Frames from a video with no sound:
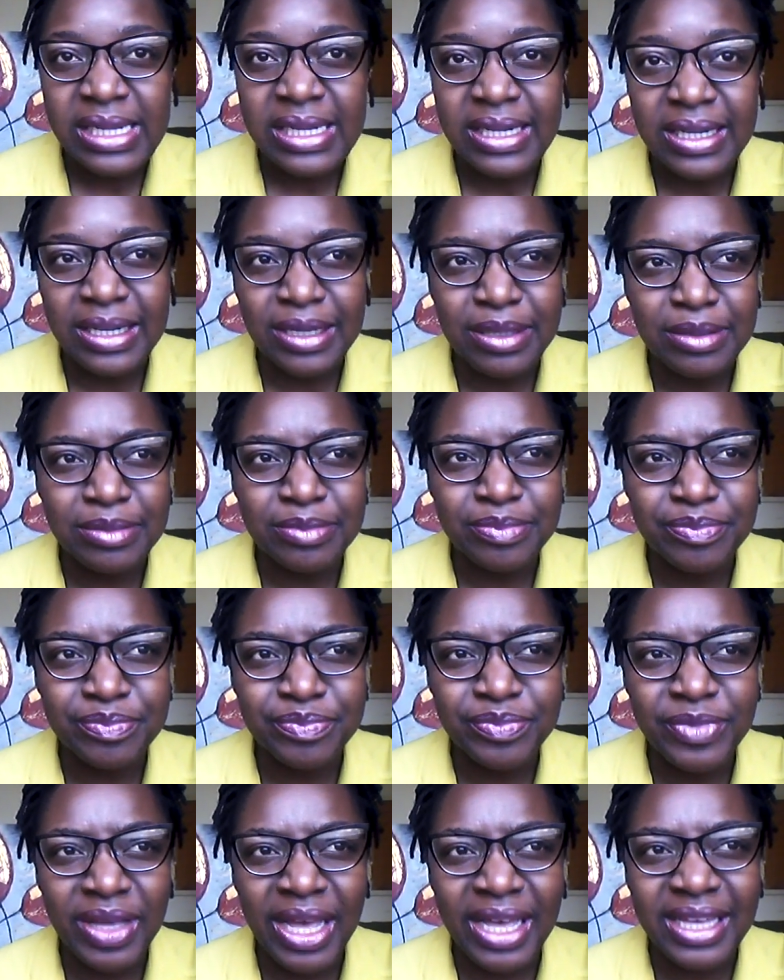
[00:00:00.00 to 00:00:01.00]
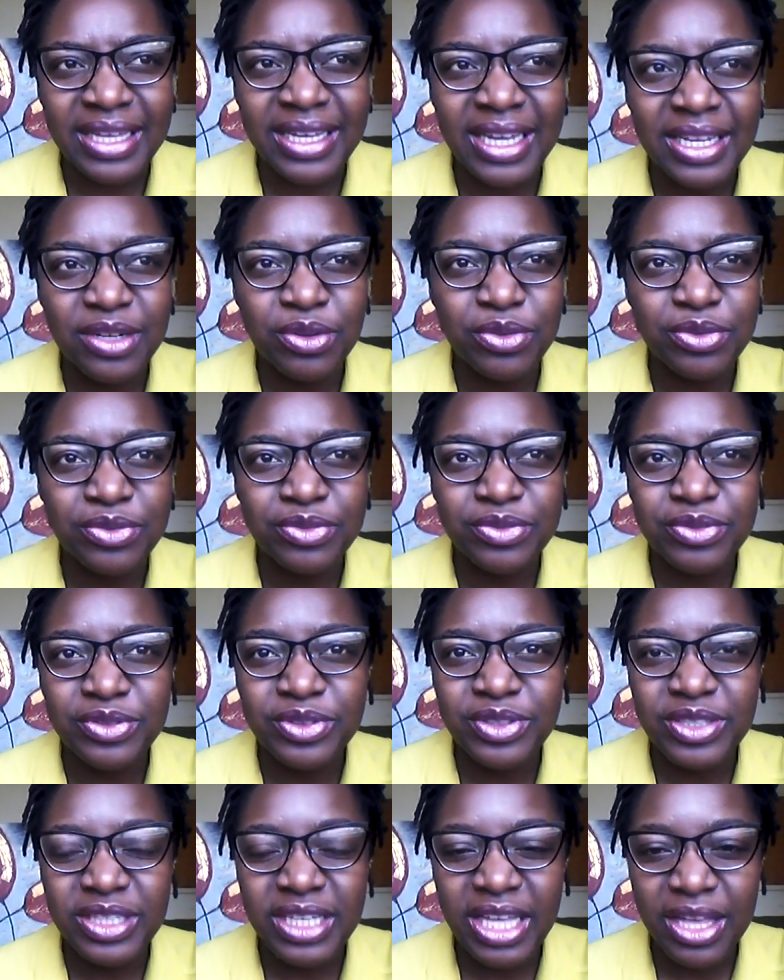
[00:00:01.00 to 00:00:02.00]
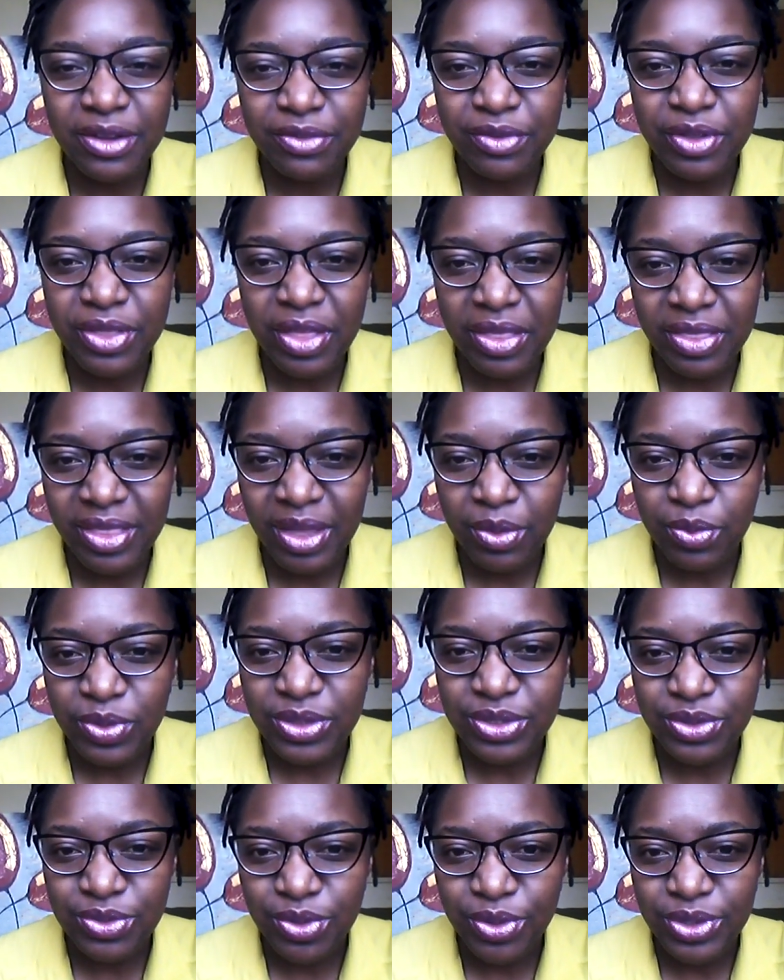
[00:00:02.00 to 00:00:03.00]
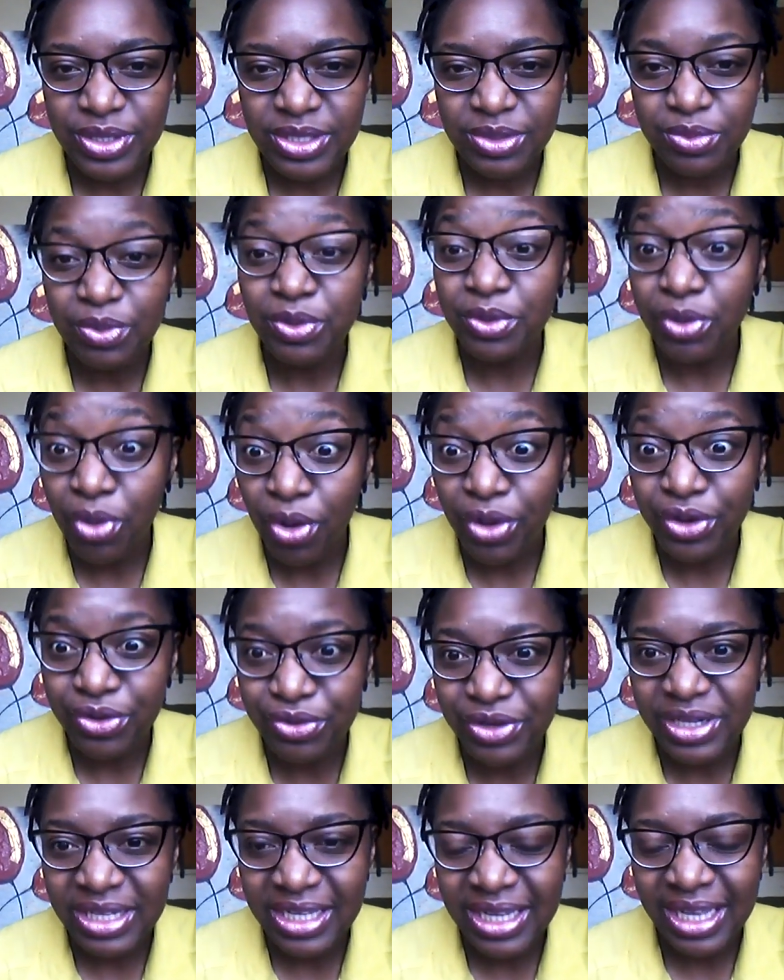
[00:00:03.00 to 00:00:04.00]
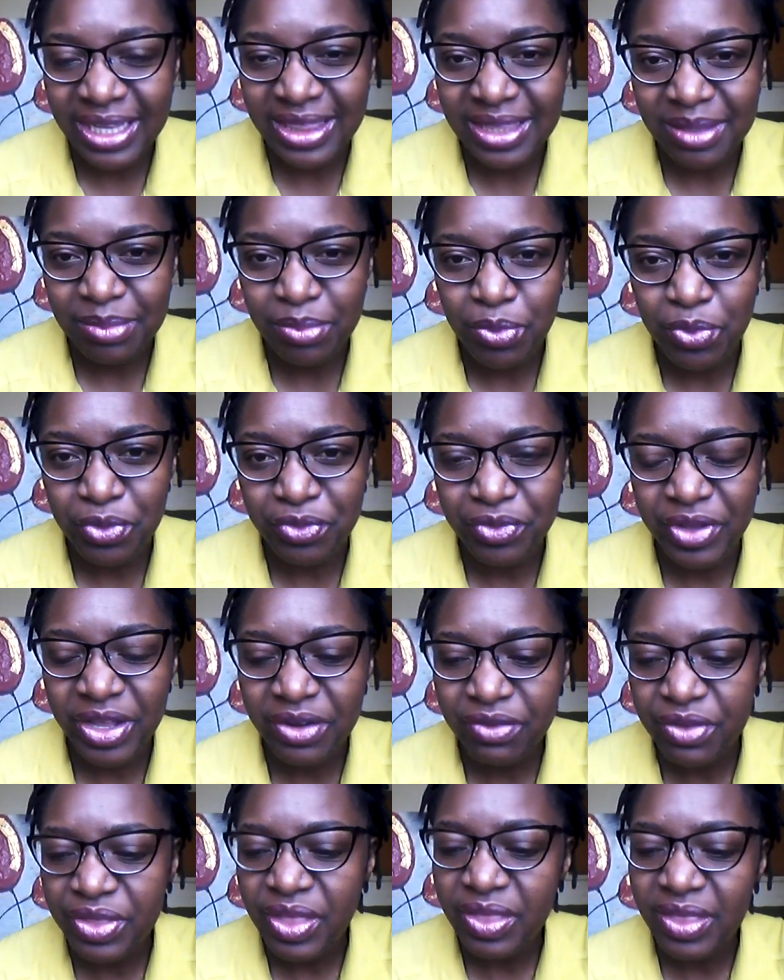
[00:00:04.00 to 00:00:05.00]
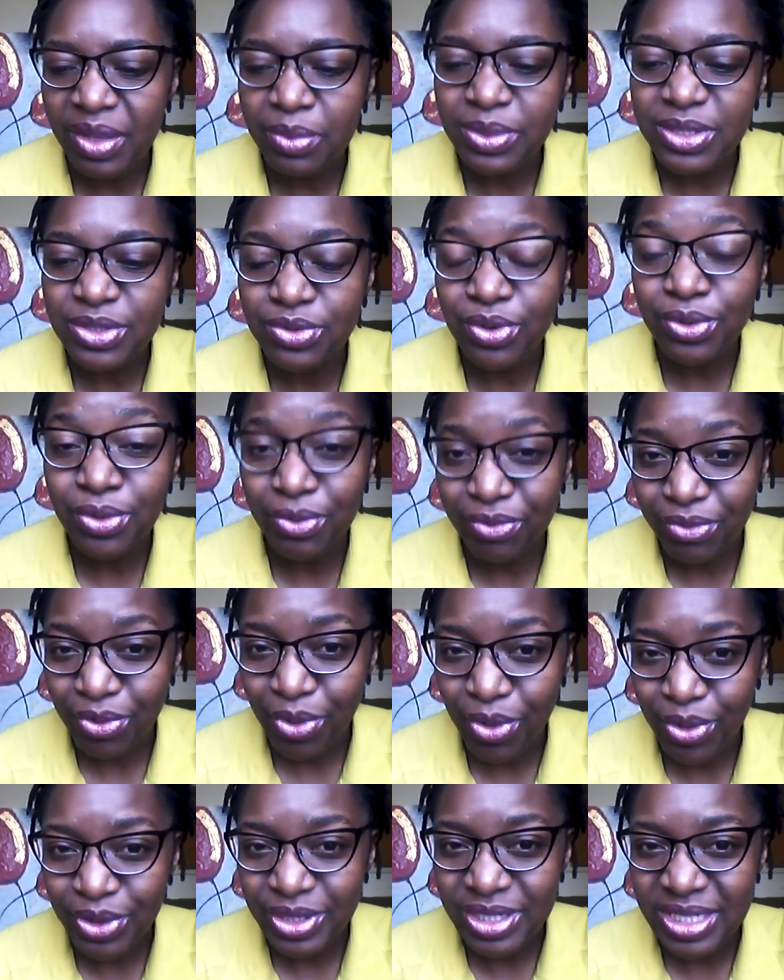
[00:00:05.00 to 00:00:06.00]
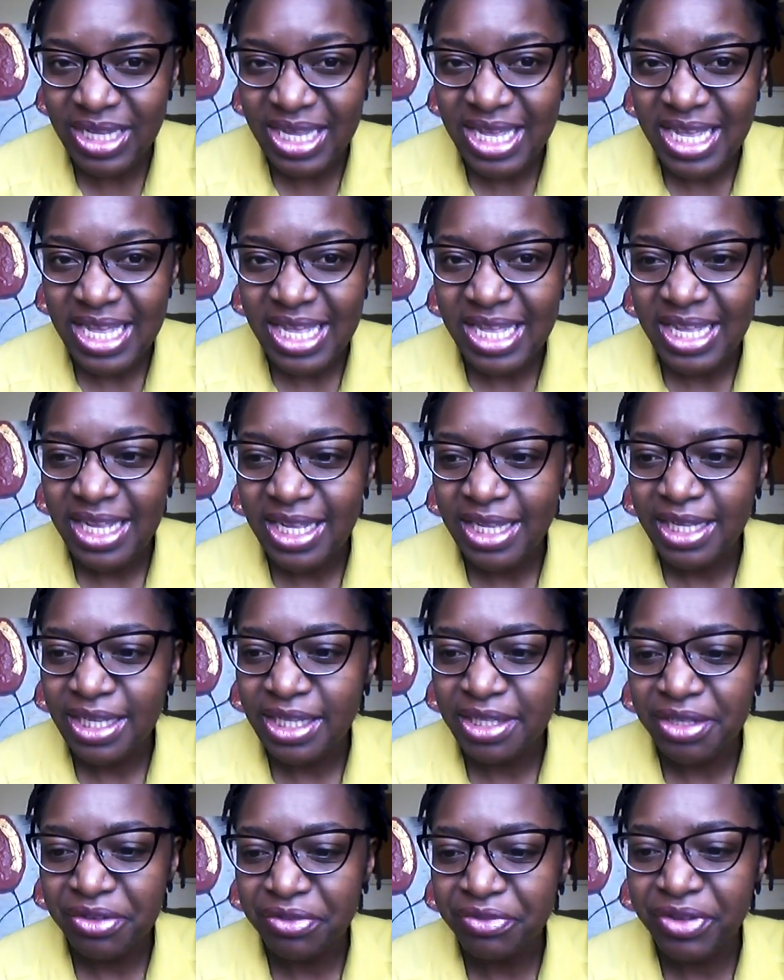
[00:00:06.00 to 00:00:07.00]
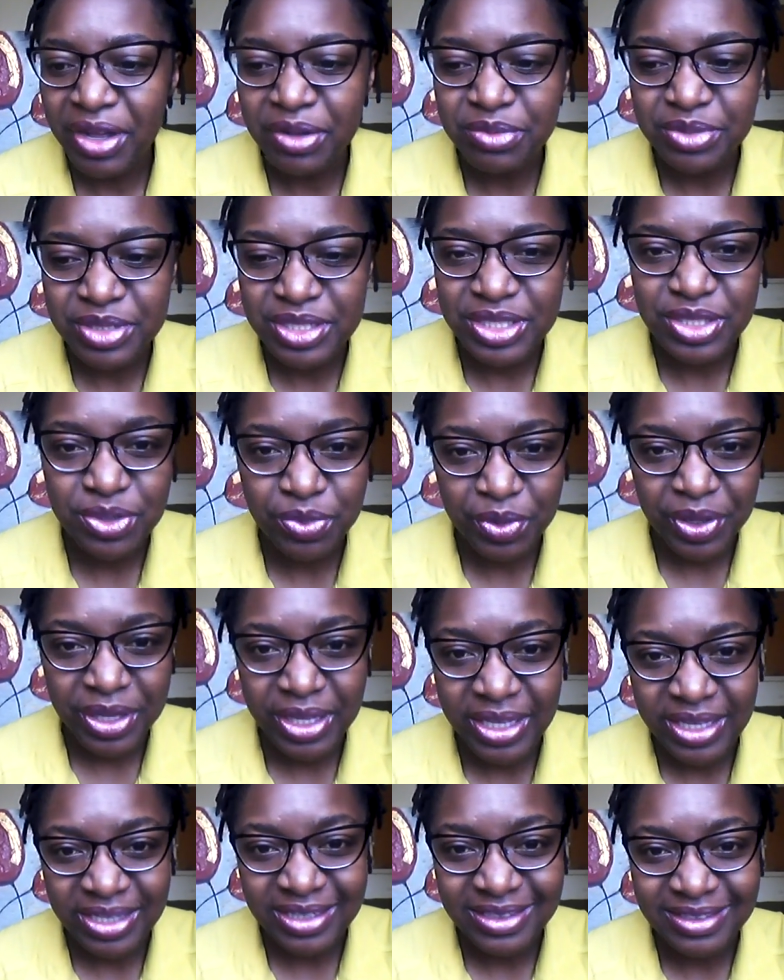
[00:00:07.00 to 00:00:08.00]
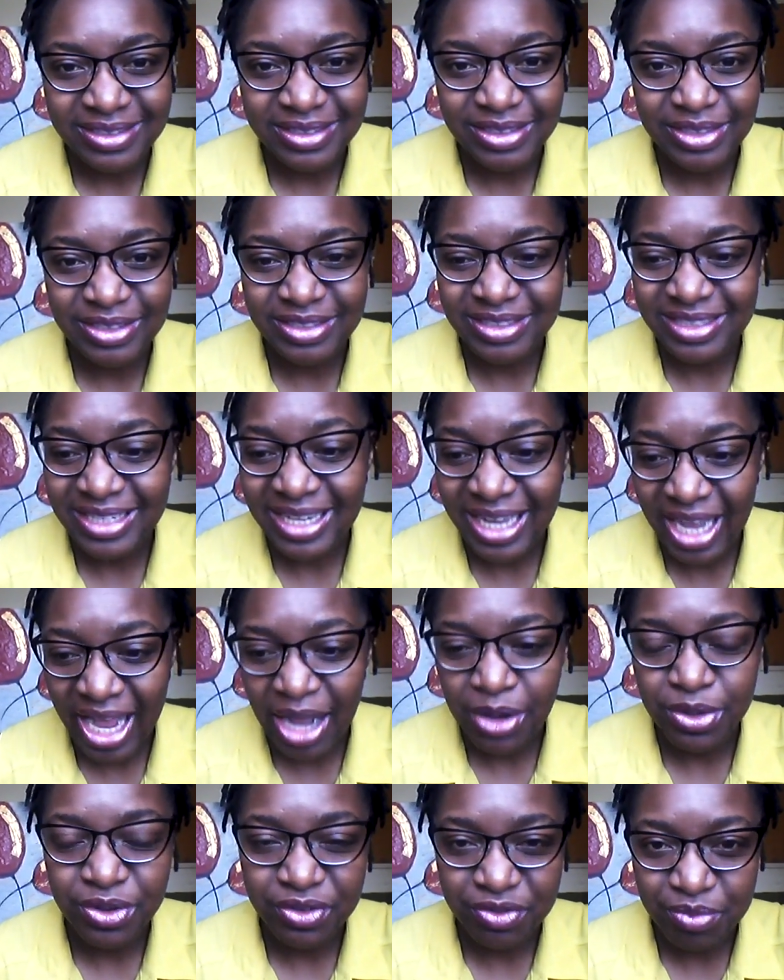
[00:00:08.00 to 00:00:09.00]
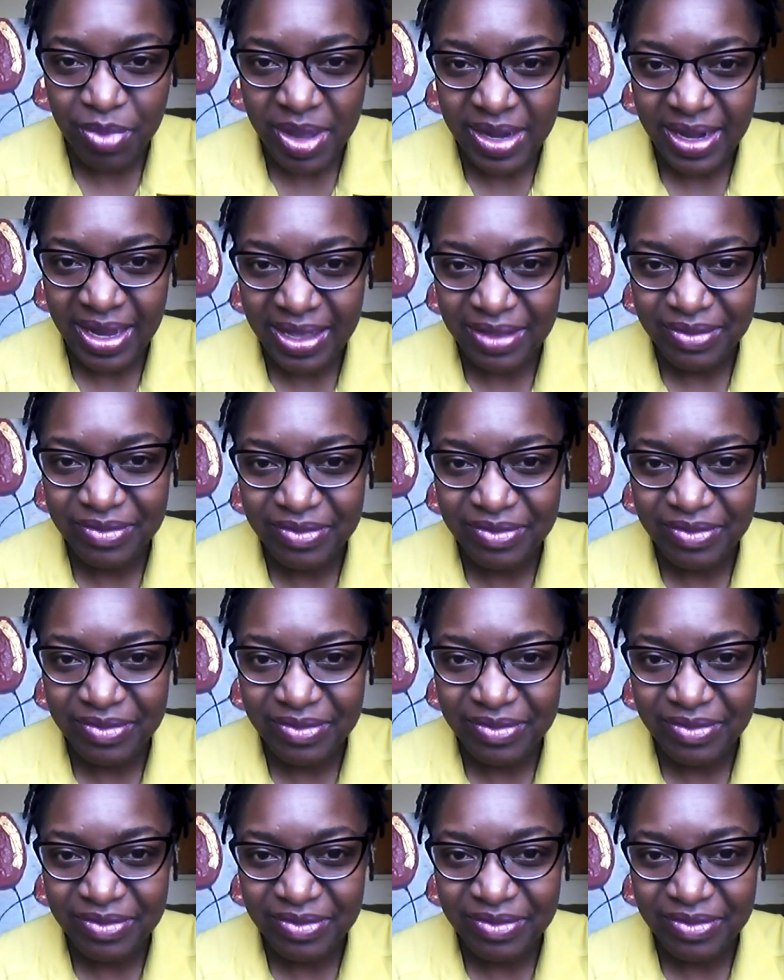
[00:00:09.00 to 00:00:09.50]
I cut off everything that was not, God really cut them off. Everything that was not of God found its way out of my life.